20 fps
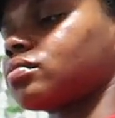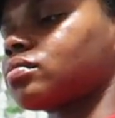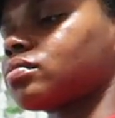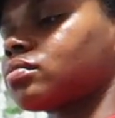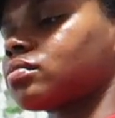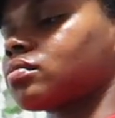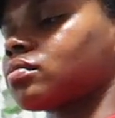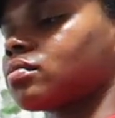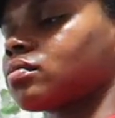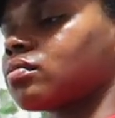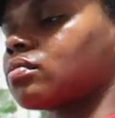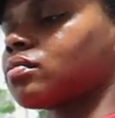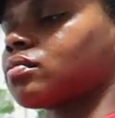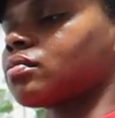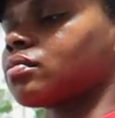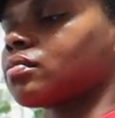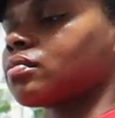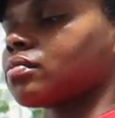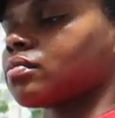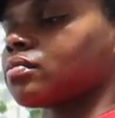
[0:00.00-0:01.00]

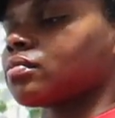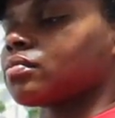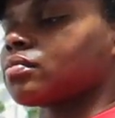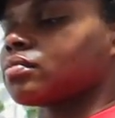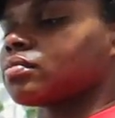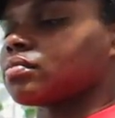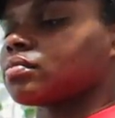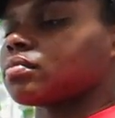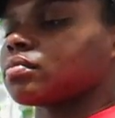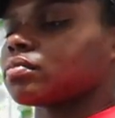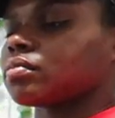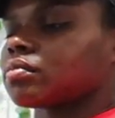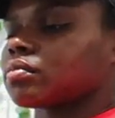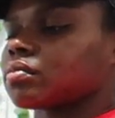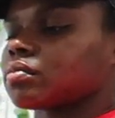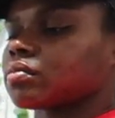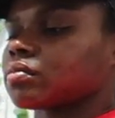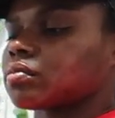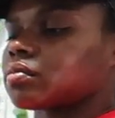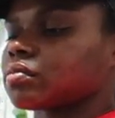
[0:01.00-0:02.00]

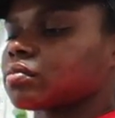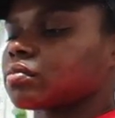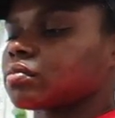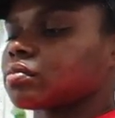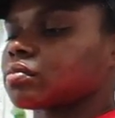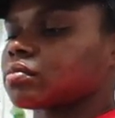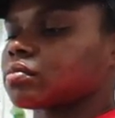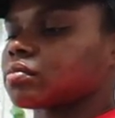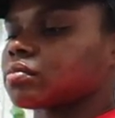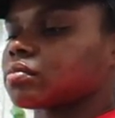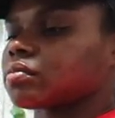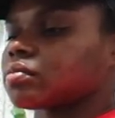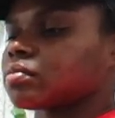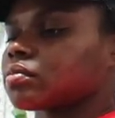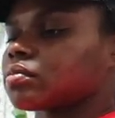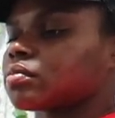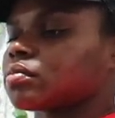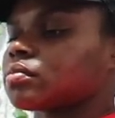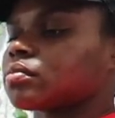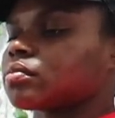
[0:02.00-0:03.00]

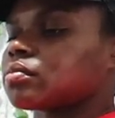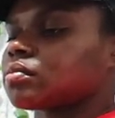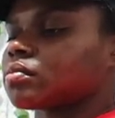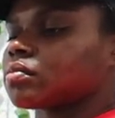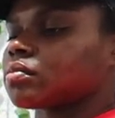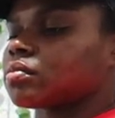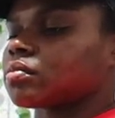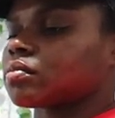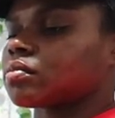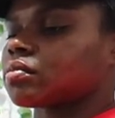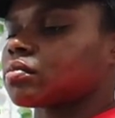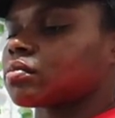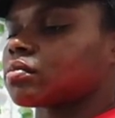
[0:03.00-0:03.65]
The person shown says nothing.